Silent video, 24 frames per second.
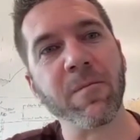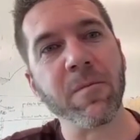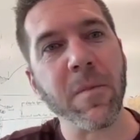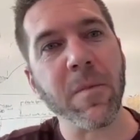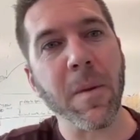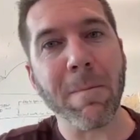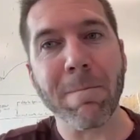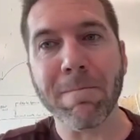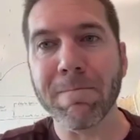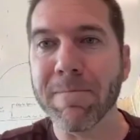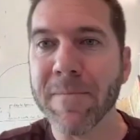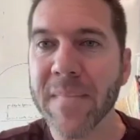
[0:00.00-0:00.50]

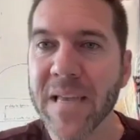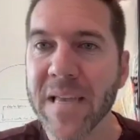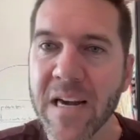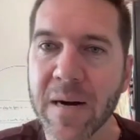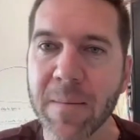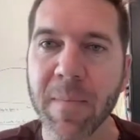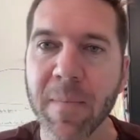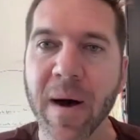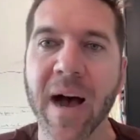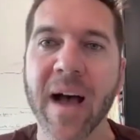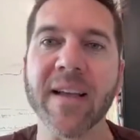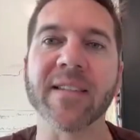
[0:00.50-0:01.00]

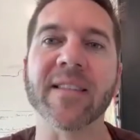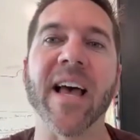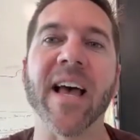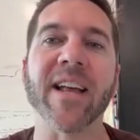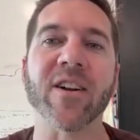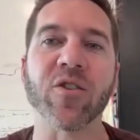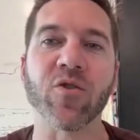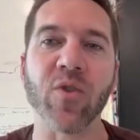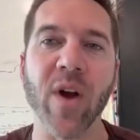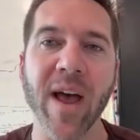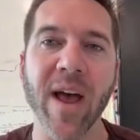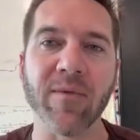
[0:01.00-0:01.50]
minimize
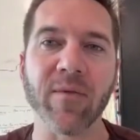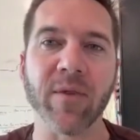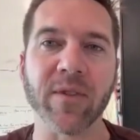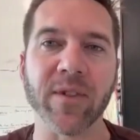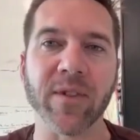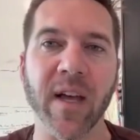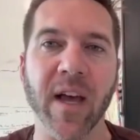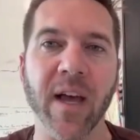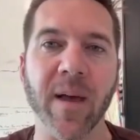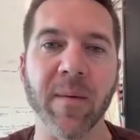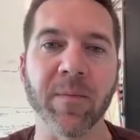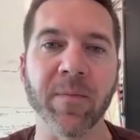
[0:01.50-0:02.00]
that travel
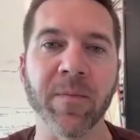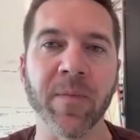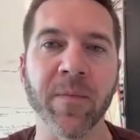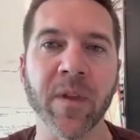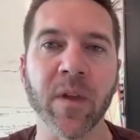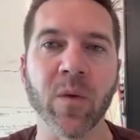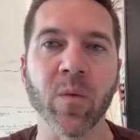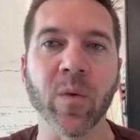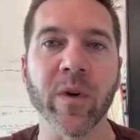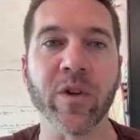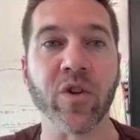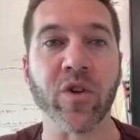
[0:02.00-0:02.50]
time,
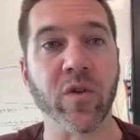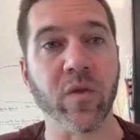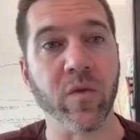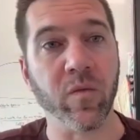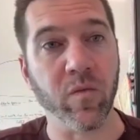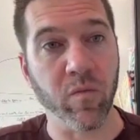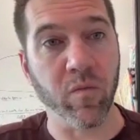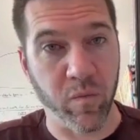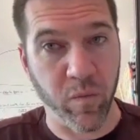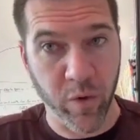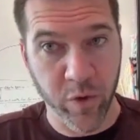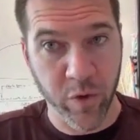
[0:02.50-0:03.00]
which
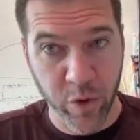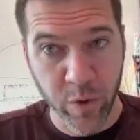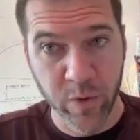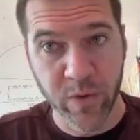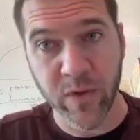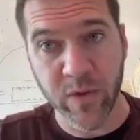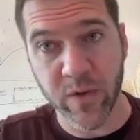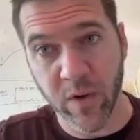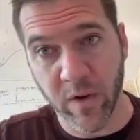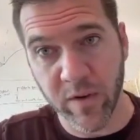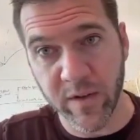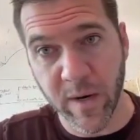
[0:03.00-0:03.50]

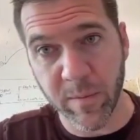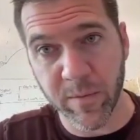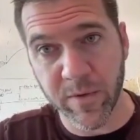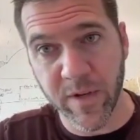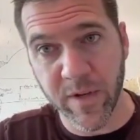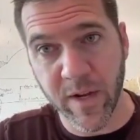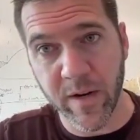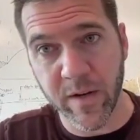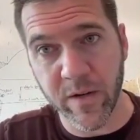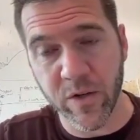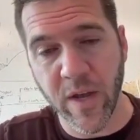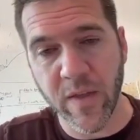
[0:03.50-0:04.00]
reduces on-time
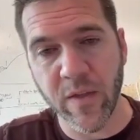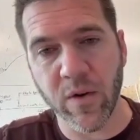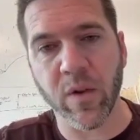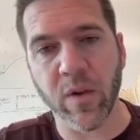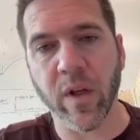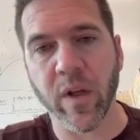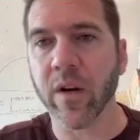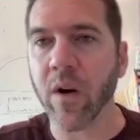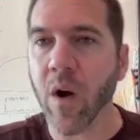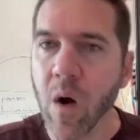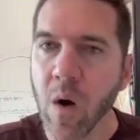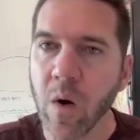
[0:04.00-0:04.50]
percentage. And they're
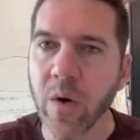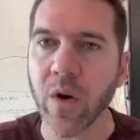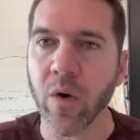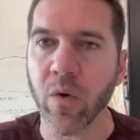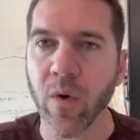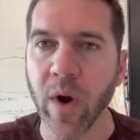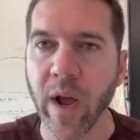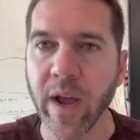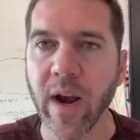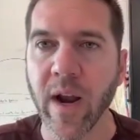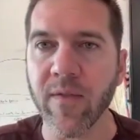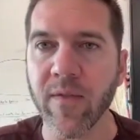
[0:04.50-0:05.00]
like, oh, you're
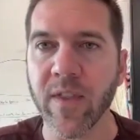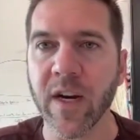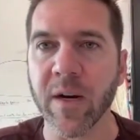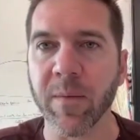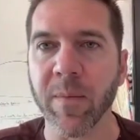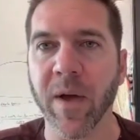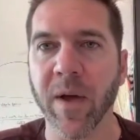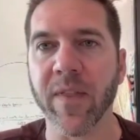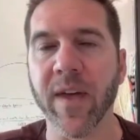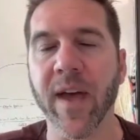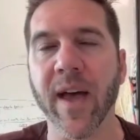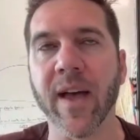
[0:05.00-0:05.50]
right. I didn't think
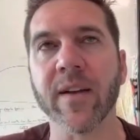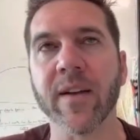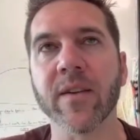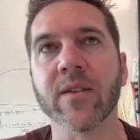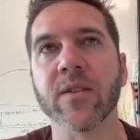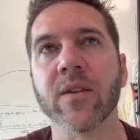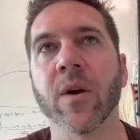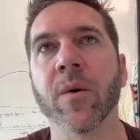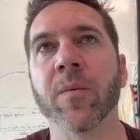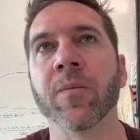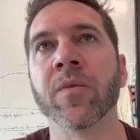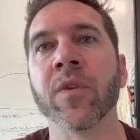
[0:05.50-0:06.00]
about that. And
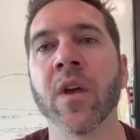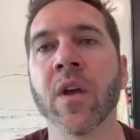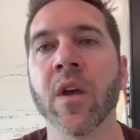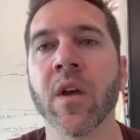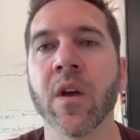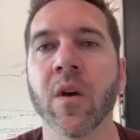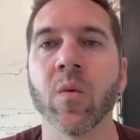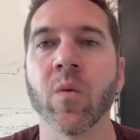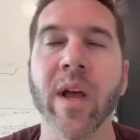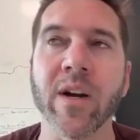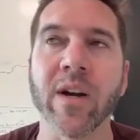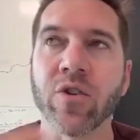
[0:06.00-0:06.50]
so
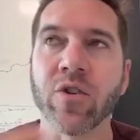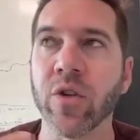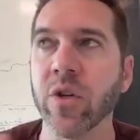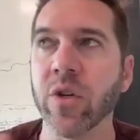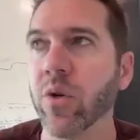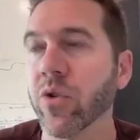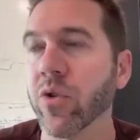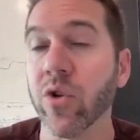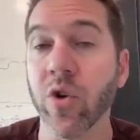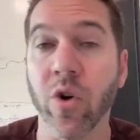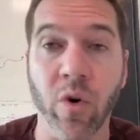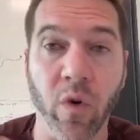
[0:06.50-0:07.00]
we actually
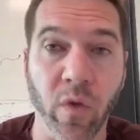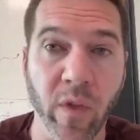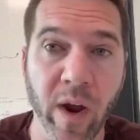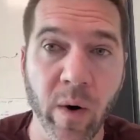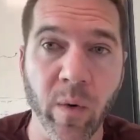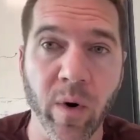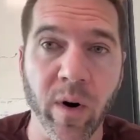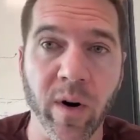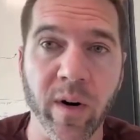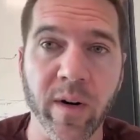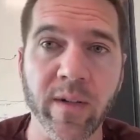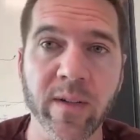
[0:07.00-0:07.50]
use neural
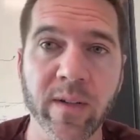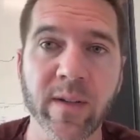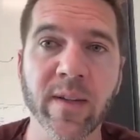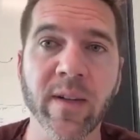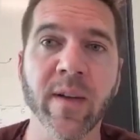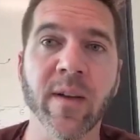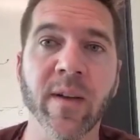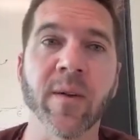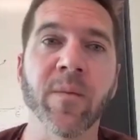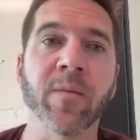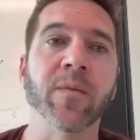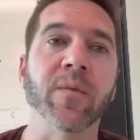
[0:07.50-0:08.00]
networks
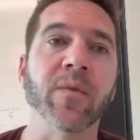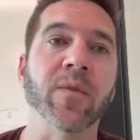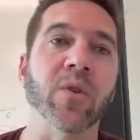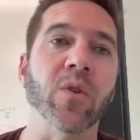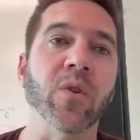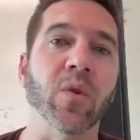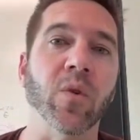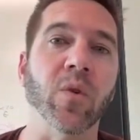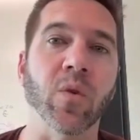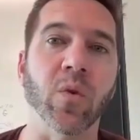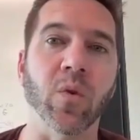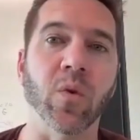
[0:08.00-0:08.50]

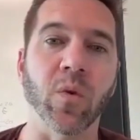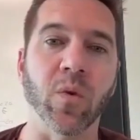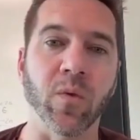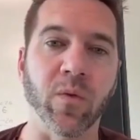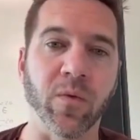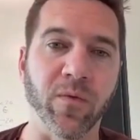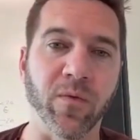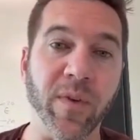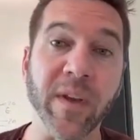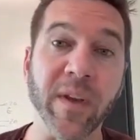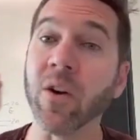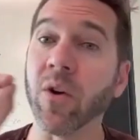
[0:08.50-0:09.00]
to
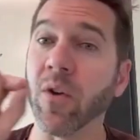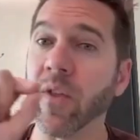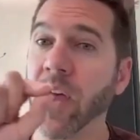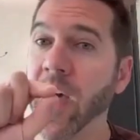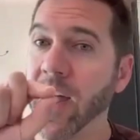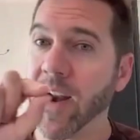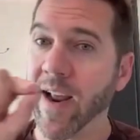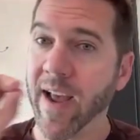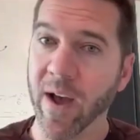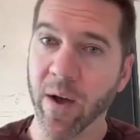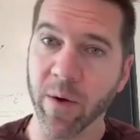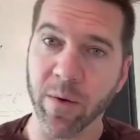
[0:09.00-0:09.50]
figure
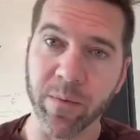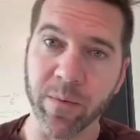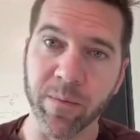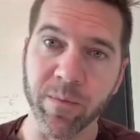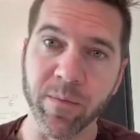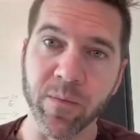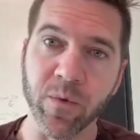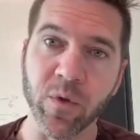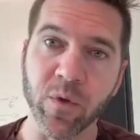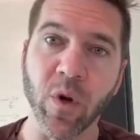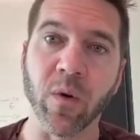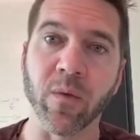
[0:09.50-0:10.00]
that out.
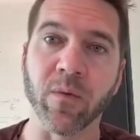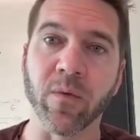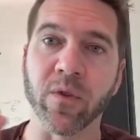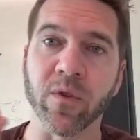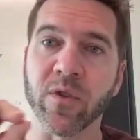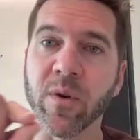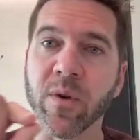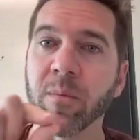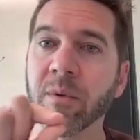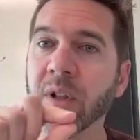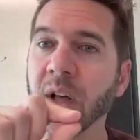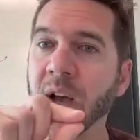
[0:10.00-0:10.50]
So for
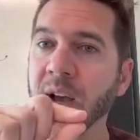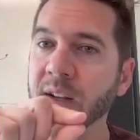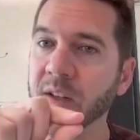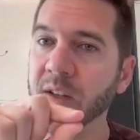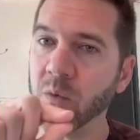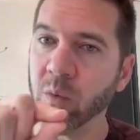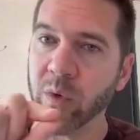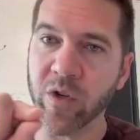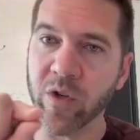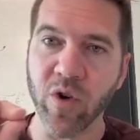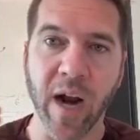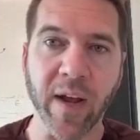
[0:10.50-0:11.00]
some clients,
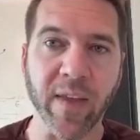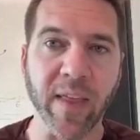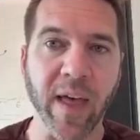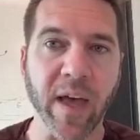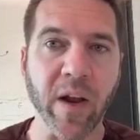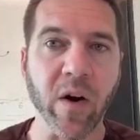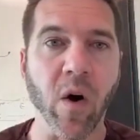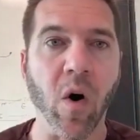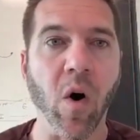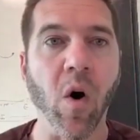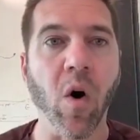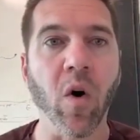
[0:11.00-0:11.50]
we drag
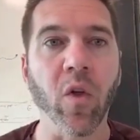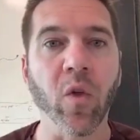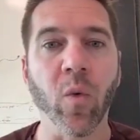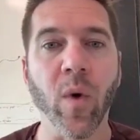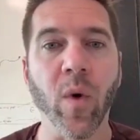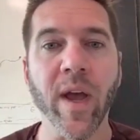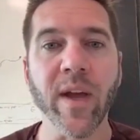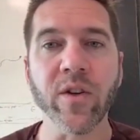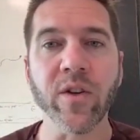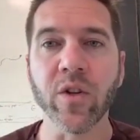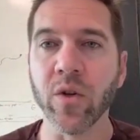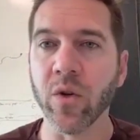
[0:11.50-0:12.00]
that all the
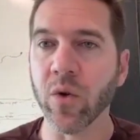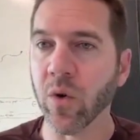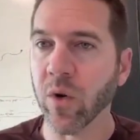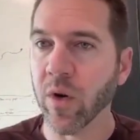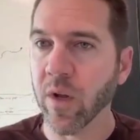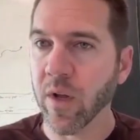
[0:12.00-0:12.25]
way to